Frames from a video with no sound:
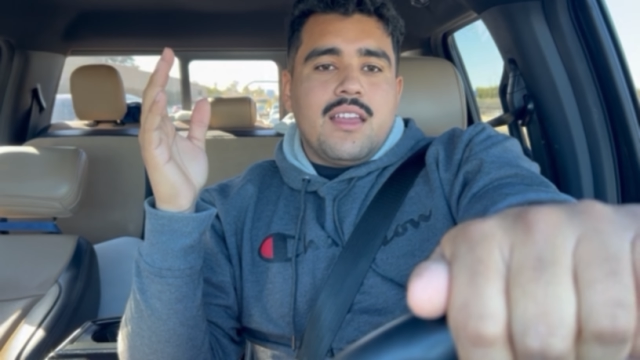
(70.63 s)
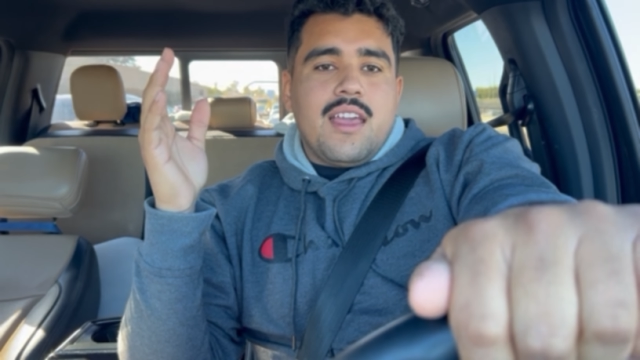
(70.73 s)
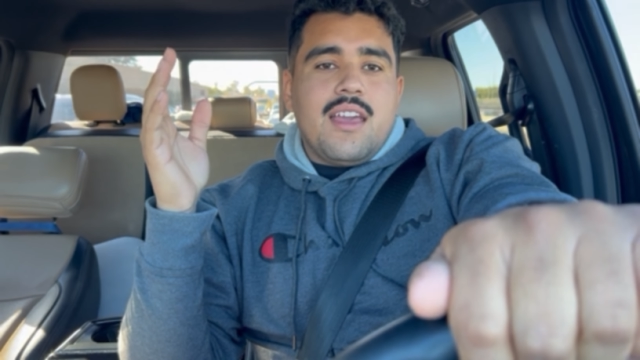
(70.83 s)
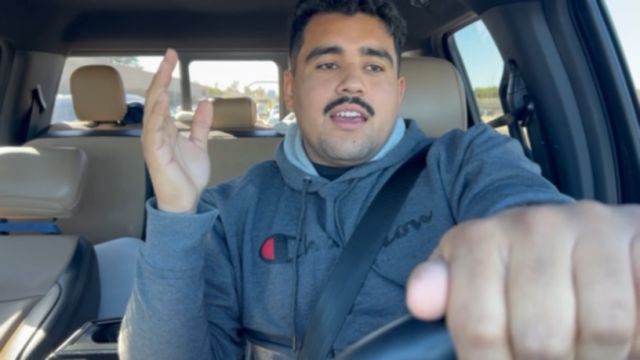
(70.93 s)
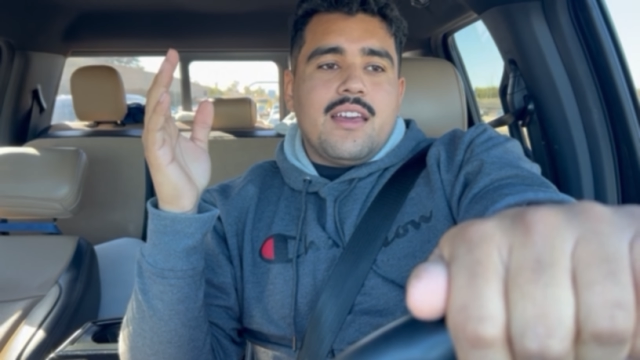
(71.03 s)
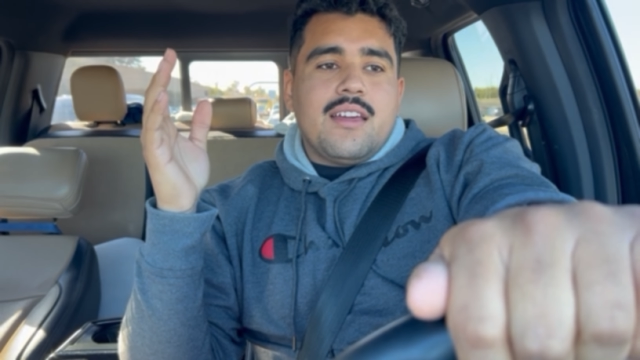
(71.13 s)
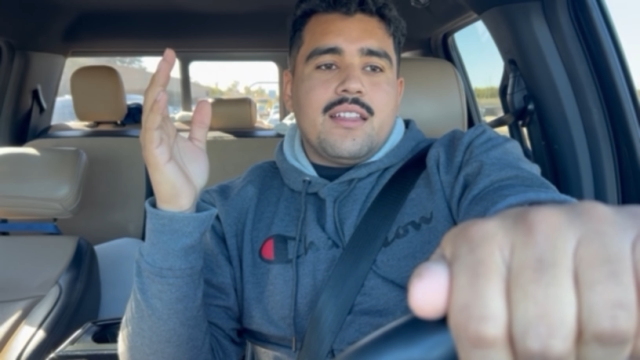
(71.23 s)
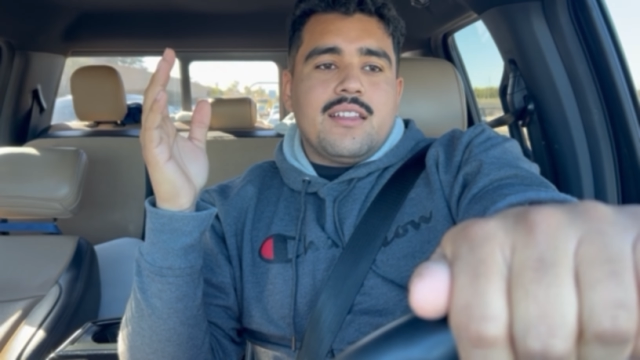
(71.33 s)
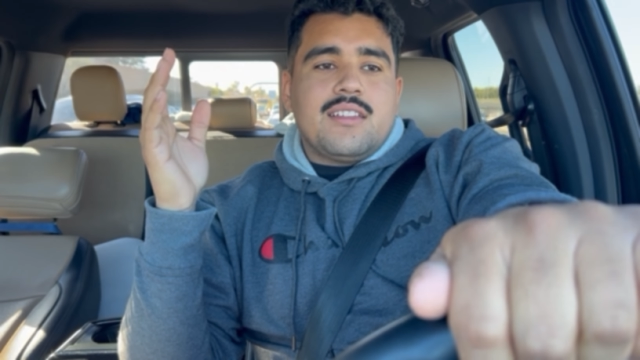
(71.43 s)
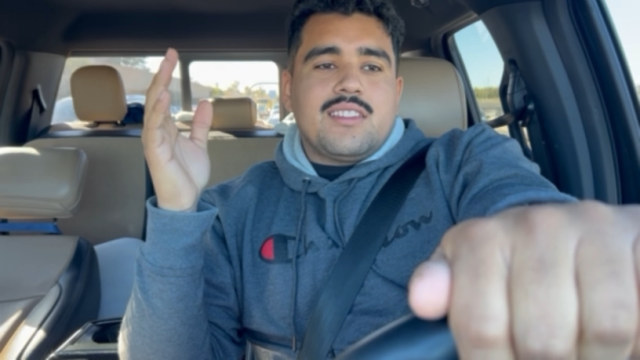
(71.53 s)

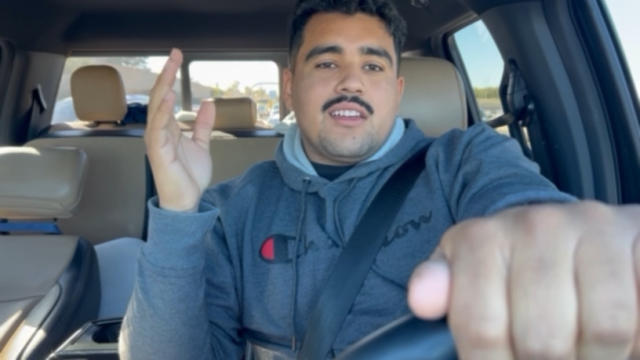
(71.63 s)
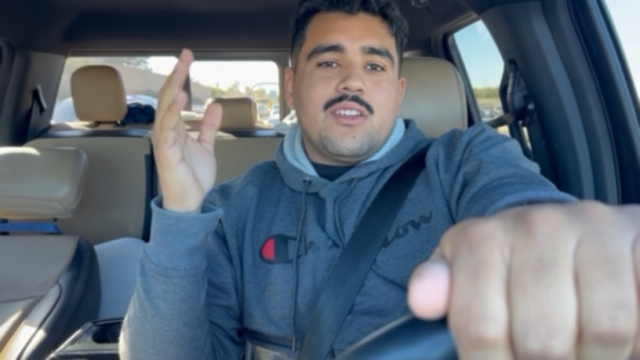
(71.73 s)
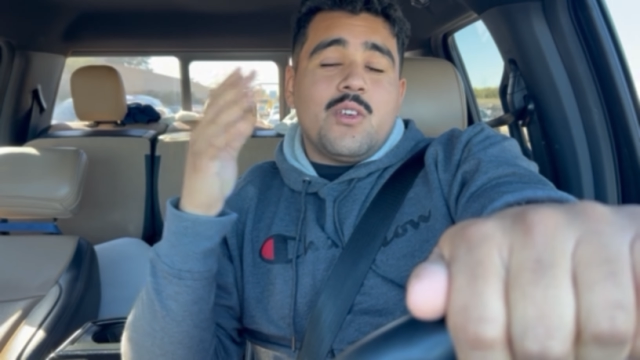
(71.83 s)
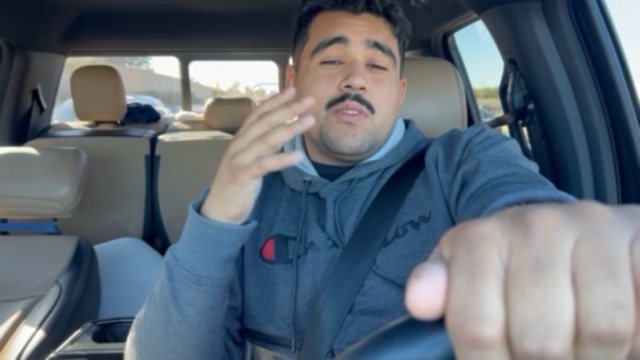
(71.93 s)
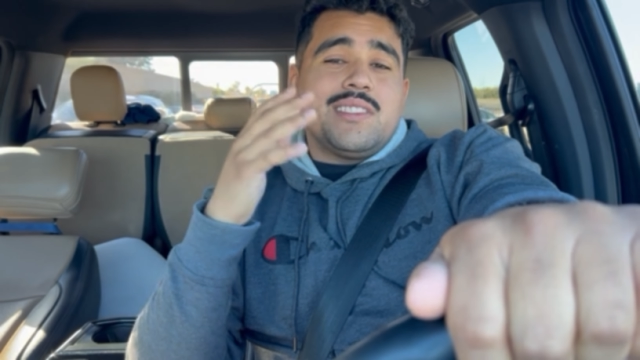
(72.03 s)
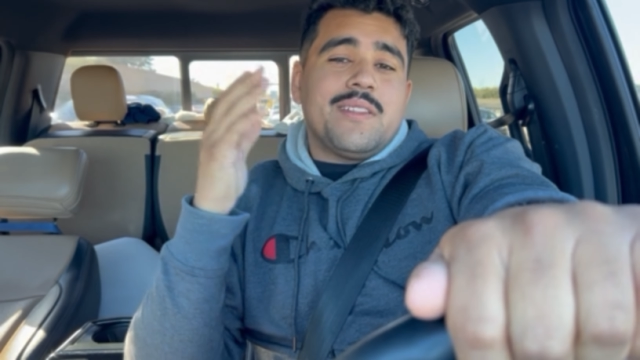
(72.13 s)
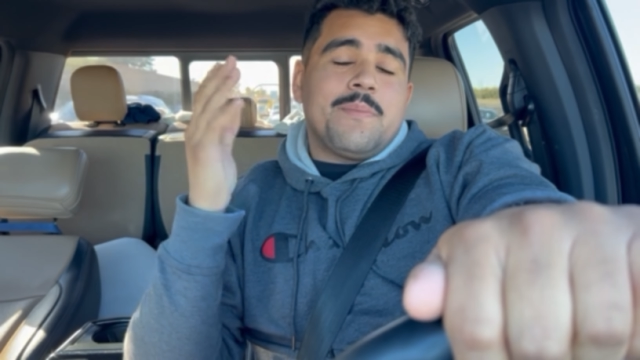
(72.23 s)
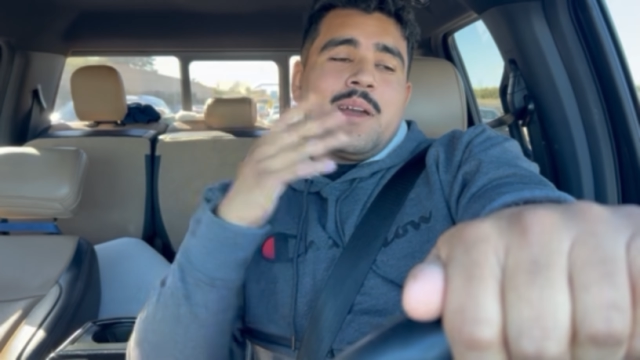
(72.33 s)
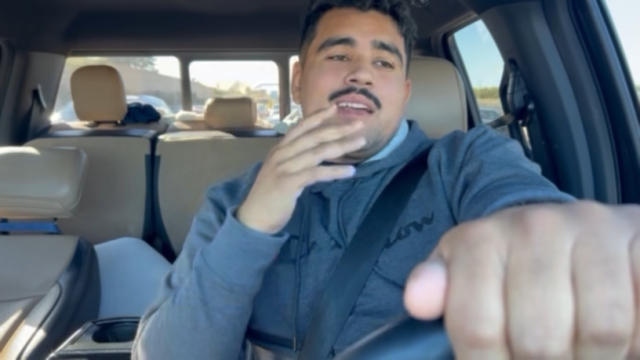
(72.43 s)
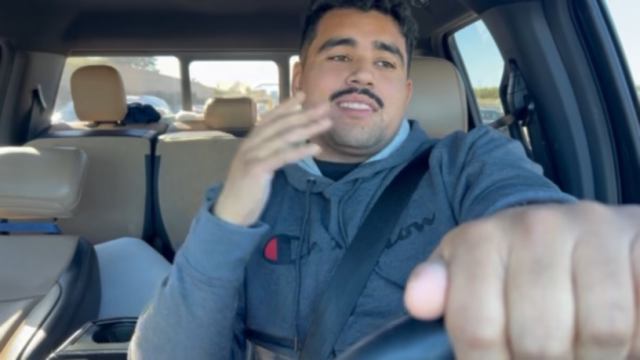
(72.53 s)
And it's not always the
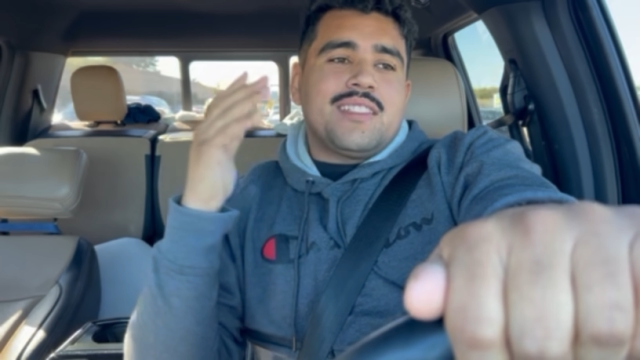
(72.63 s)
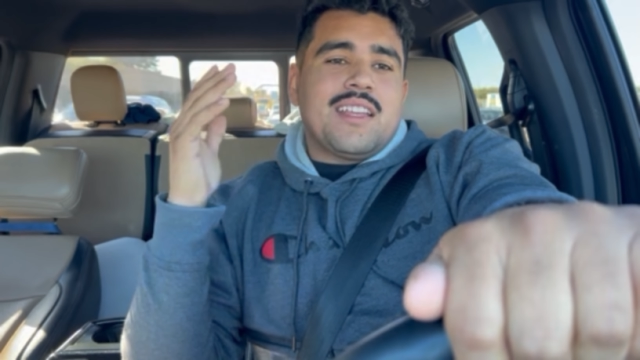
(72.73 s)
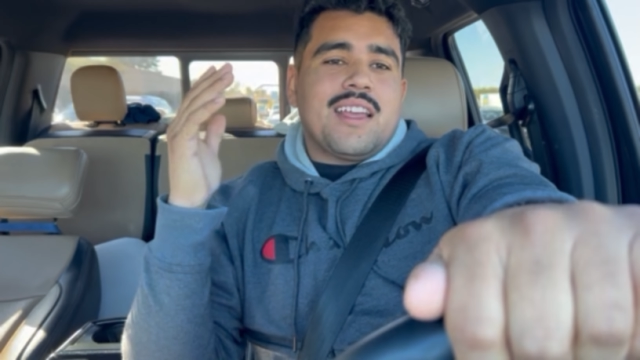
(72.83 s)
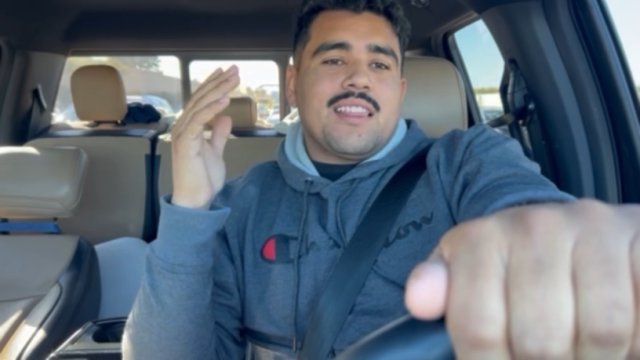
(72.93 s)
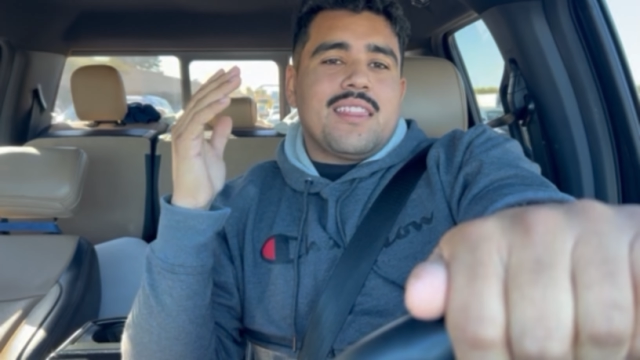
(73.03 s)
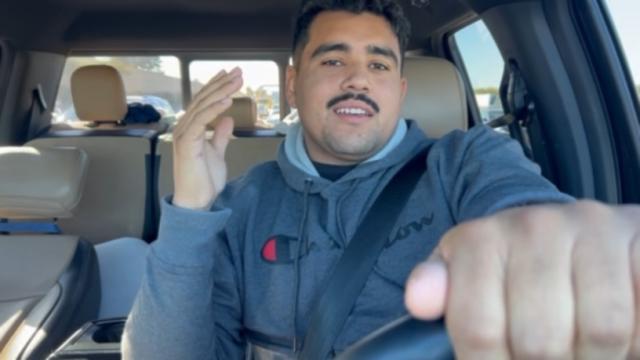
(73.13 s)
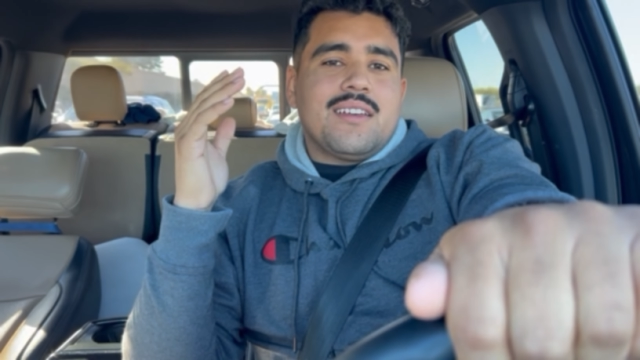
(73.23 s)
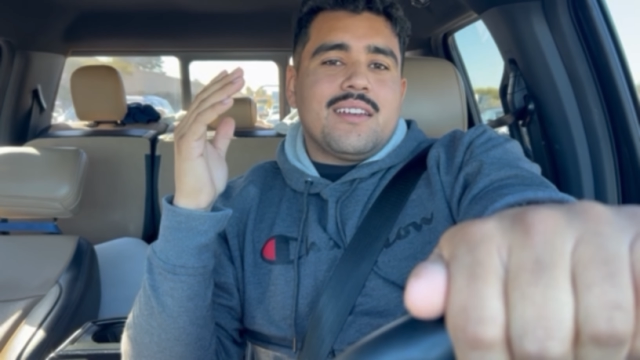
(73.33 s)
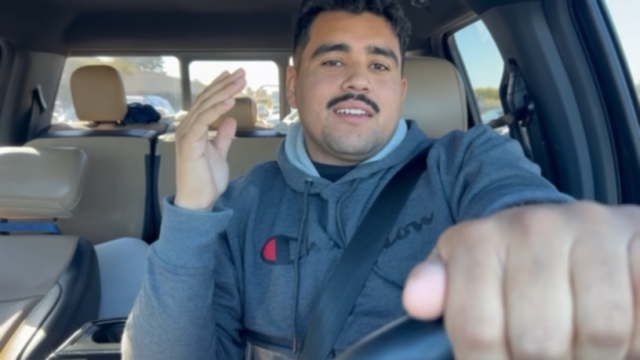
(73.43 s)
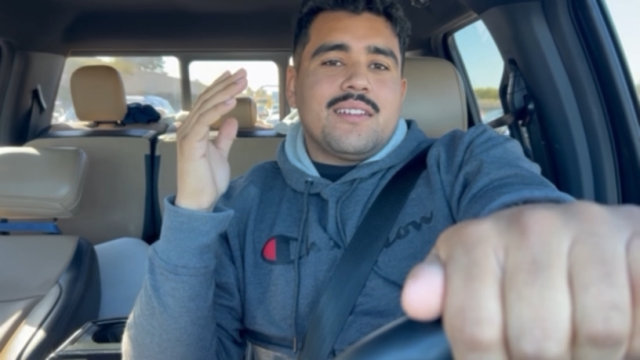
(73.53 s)
best to get
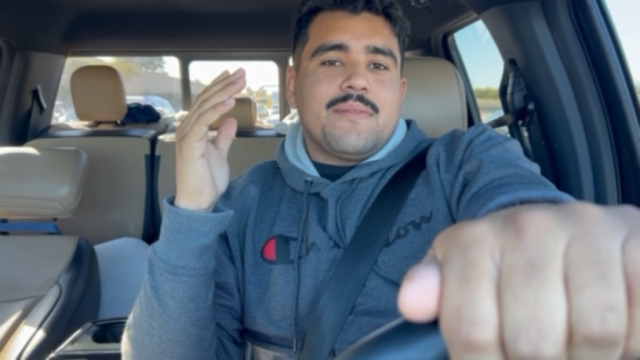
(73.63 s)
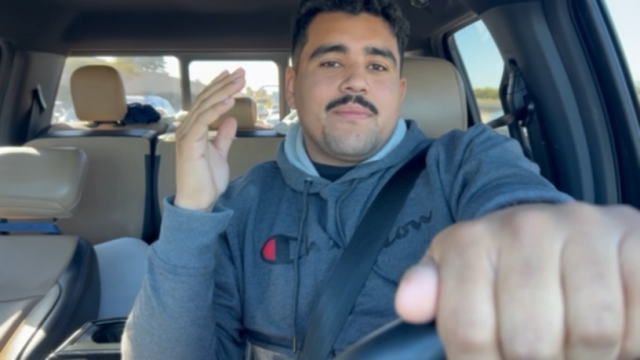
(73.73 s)
the